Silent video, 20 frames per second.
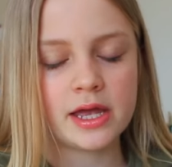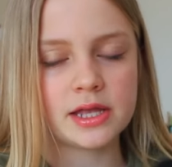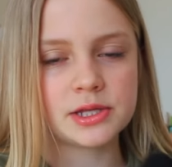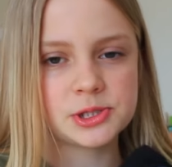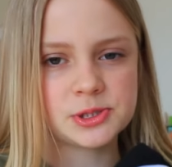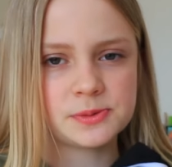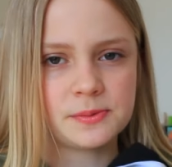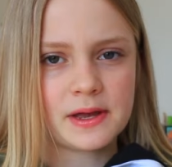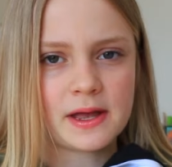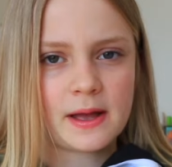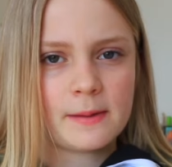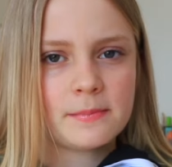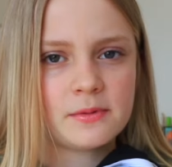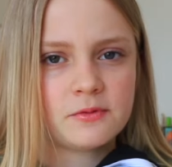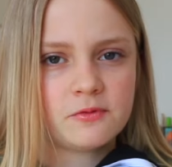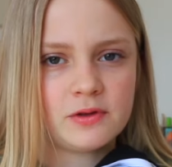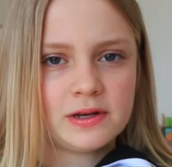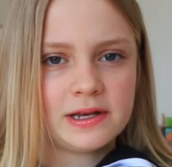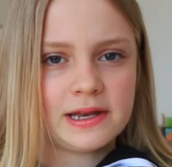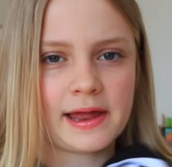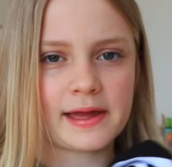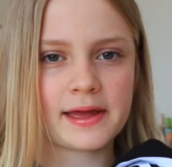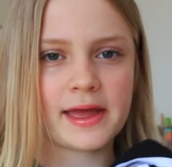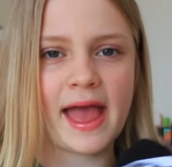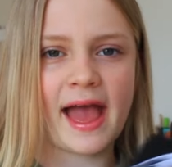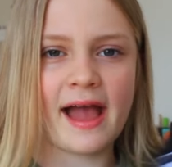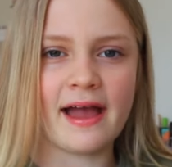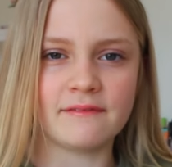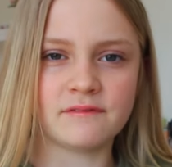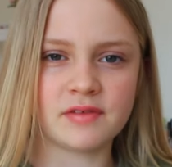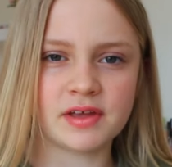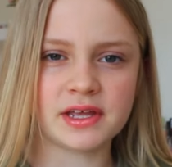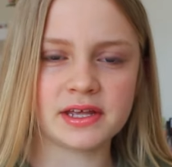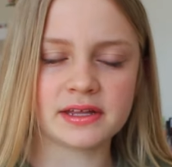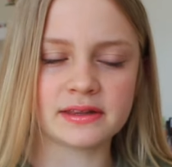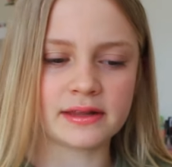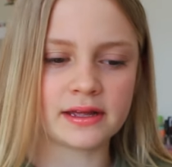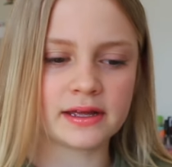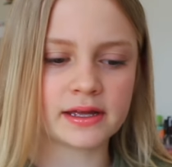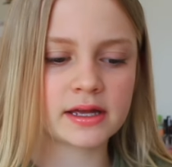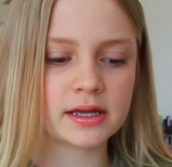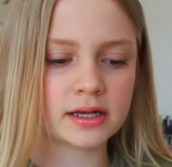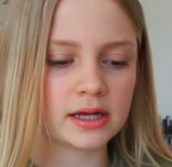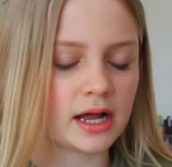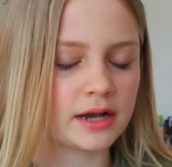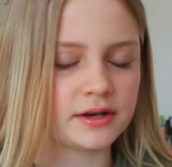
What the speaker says: in summer can be really like heavy and like,